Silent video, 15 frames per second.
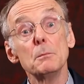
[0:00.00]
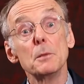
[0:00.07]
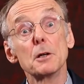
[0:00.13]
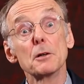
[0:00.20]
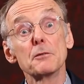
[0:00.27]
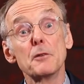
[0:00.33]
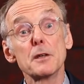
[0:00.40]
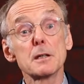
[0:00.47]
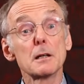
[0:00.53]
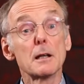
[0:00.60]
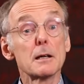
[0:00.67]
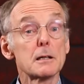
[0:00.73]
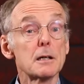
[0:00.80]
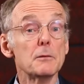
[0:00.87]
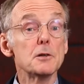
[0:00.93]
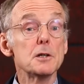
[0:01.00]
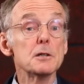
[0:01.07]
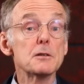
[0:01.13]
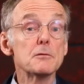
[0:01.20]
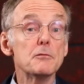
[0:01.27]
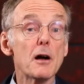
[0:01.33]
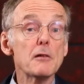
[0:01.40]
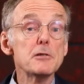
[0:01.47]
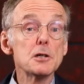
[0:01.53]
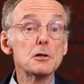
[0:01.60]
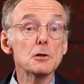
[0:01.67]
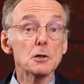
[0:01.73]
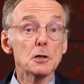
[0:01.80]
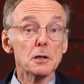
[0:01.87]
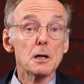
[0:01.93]
Because physical activity is very
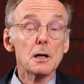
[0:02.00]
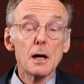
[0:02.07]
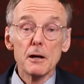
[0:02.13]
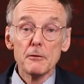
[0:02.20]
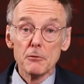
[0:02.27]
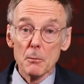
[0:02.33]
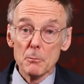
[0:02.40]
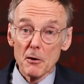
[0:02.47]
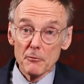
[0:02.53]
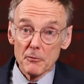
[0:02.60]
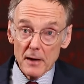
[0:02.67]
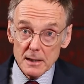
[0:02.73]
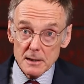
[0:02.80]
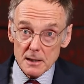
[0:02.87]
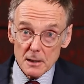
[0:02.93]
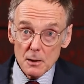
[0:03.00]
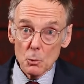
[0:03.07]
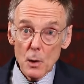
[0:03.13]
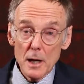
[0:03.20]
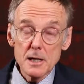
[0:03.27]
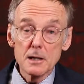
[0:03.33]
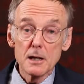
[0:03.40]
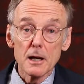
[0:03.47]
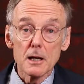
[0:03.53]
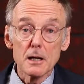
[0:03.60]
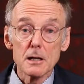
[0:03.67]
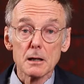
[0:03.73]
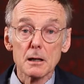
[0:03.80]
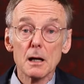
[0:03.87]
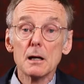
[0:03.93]
good for preventing weight
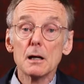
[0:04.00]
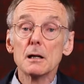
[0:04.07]
gain